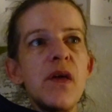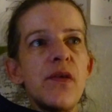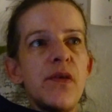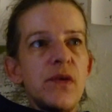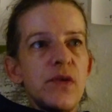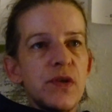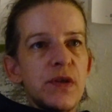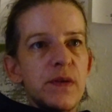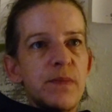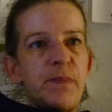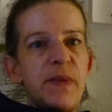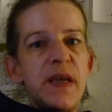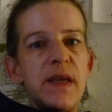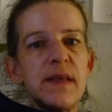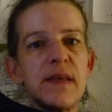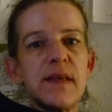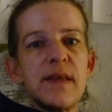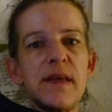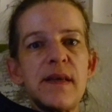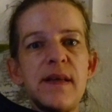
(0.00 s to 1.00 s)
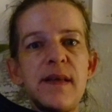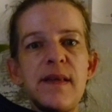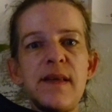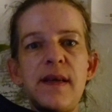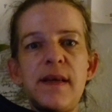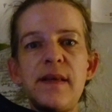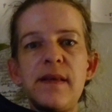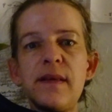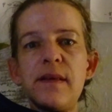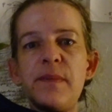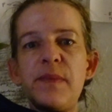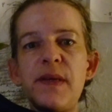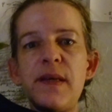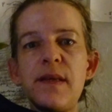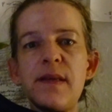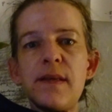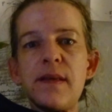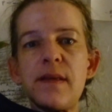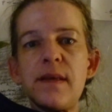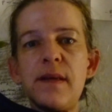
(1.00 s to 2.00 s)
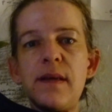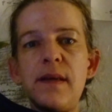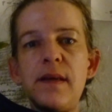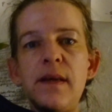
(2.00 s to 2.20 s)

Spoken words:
Those pieces are design pieces.